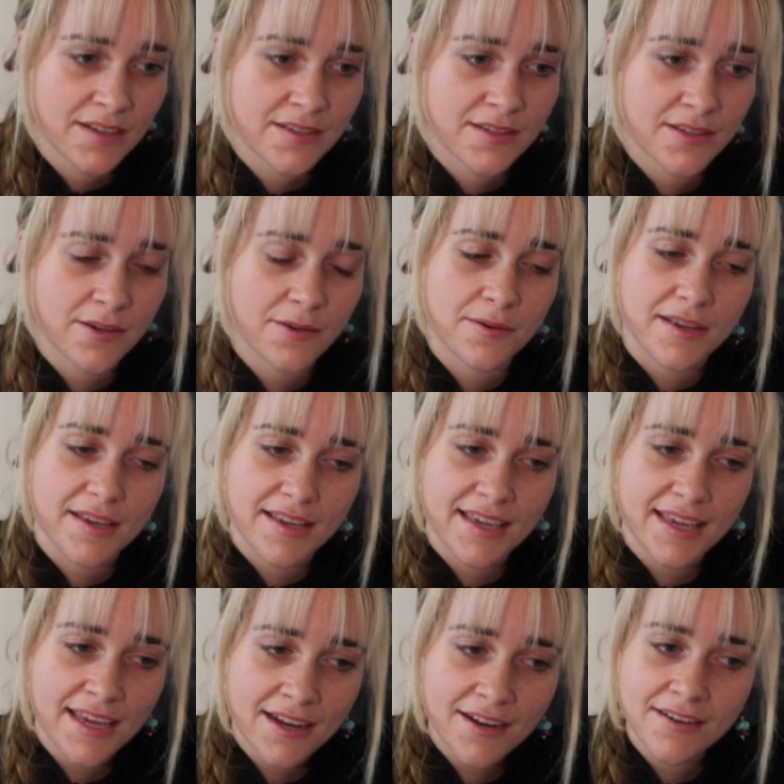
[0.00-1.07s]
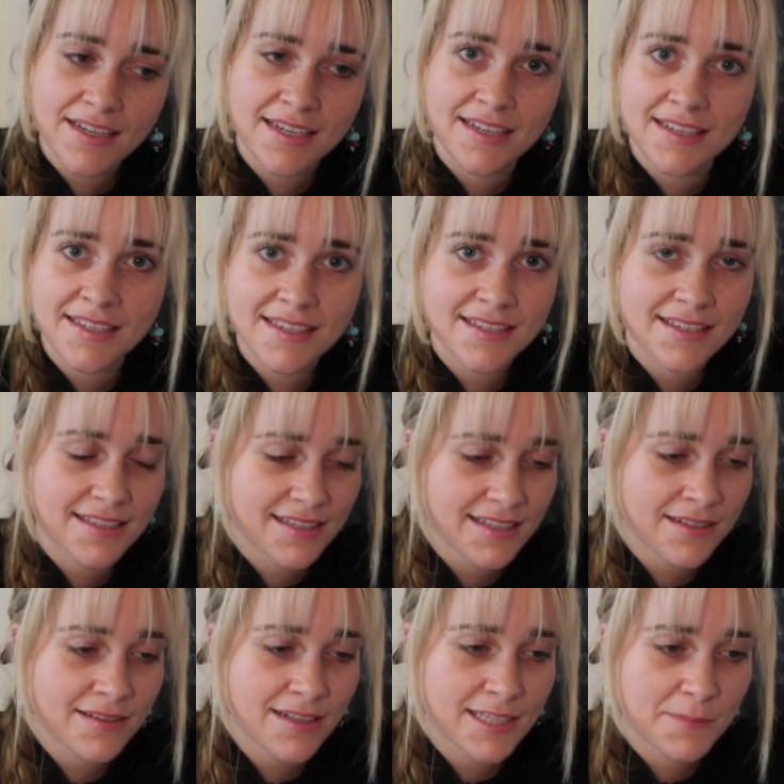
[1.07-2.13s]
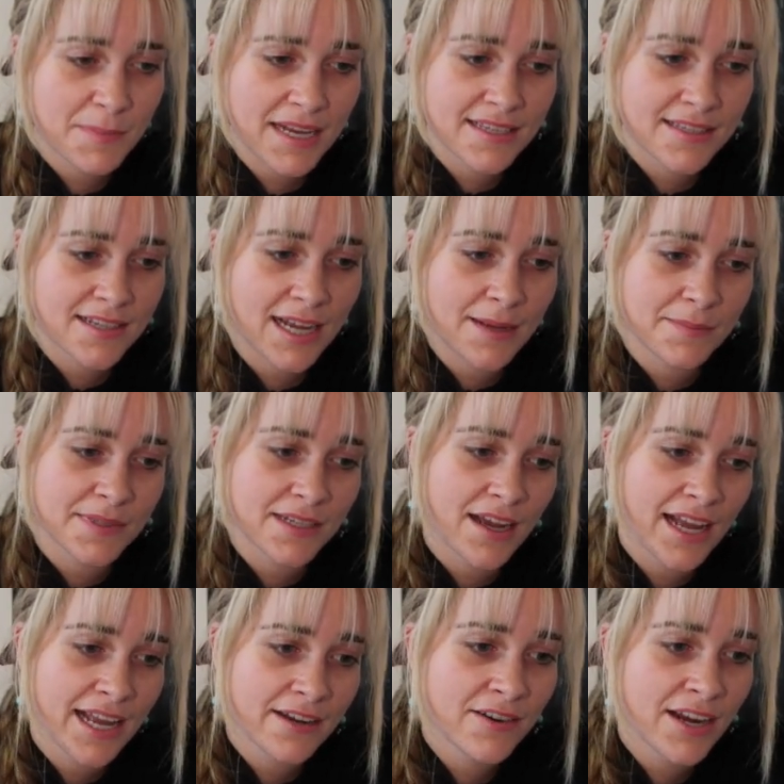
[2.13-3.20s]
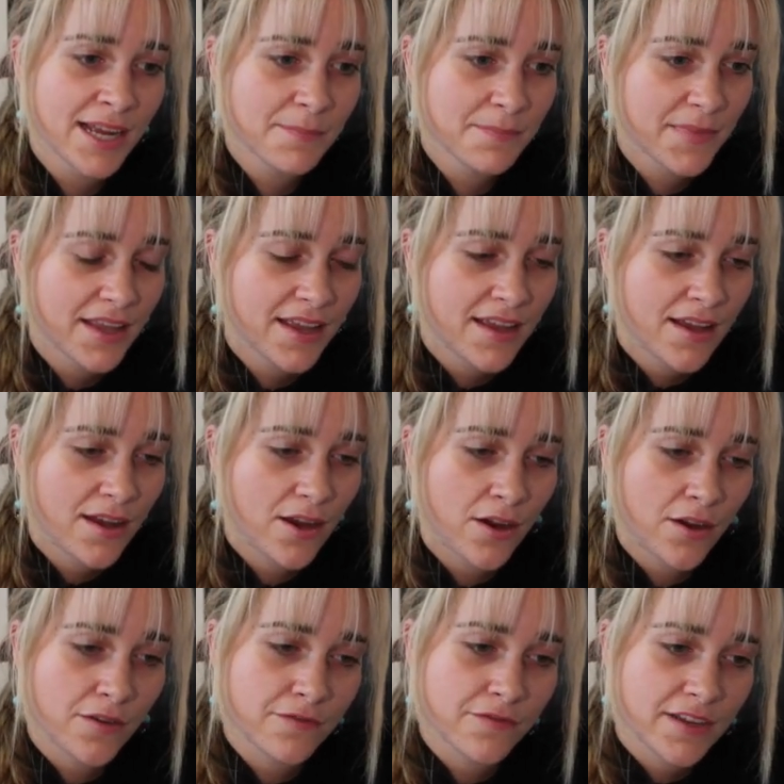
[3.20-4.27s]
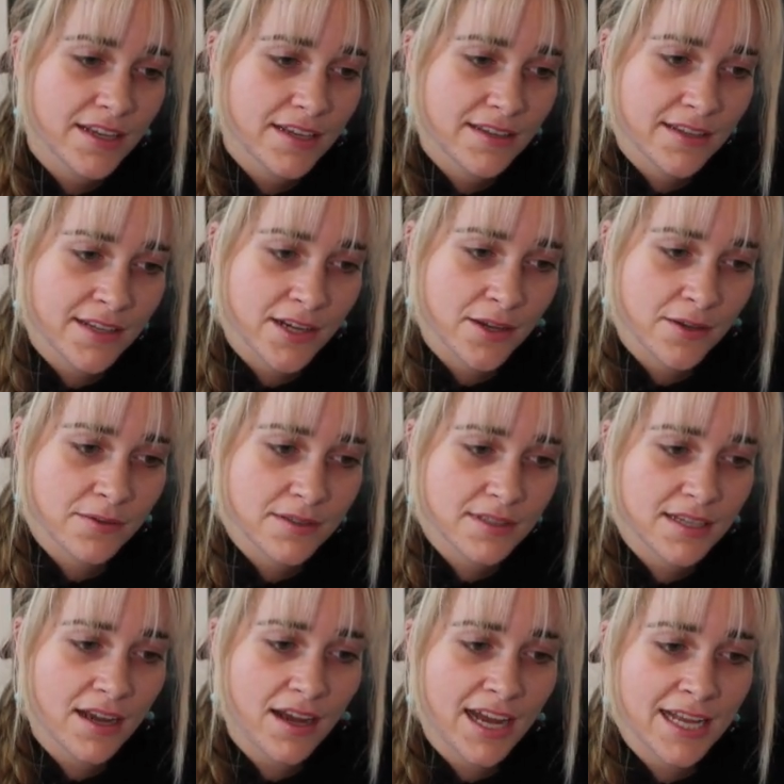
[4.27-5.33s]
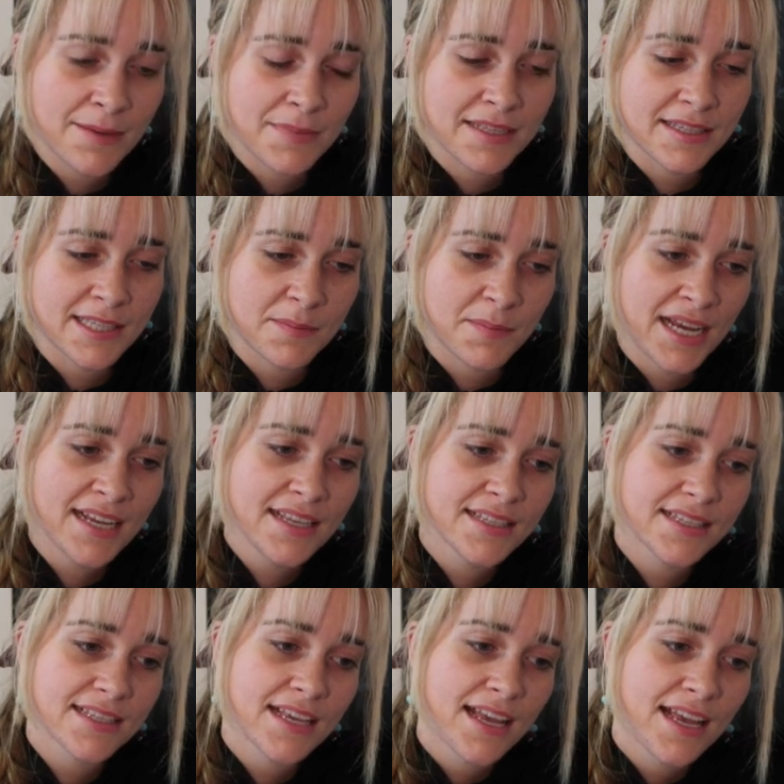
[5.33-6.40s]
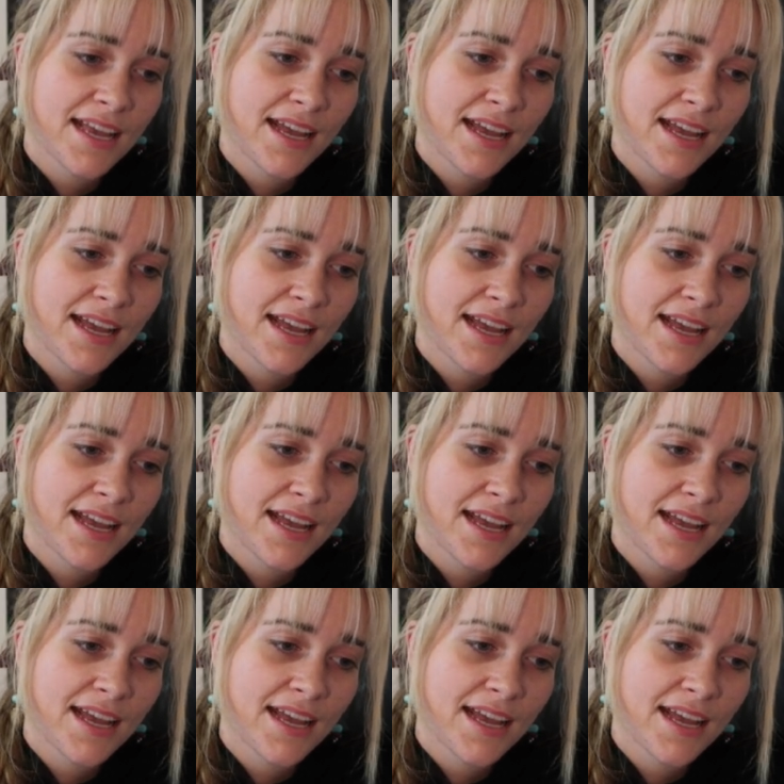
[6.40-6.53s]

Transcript: So here it is still a space-time diagram of, you know, time and space,